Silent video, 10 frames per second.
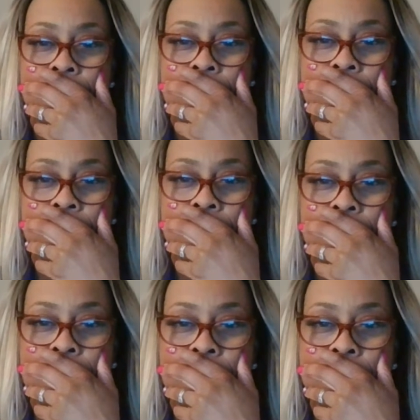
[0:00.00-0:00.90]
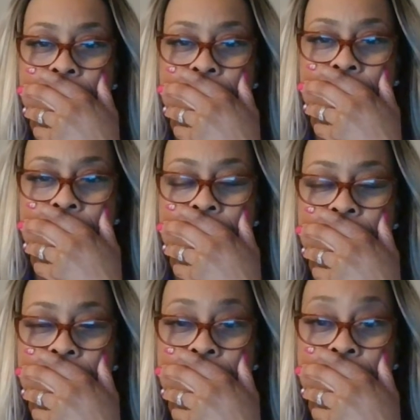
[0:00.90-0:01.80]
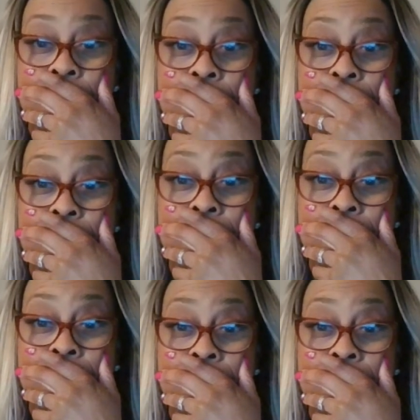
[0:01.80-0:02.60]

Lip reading: This person isn't speaking.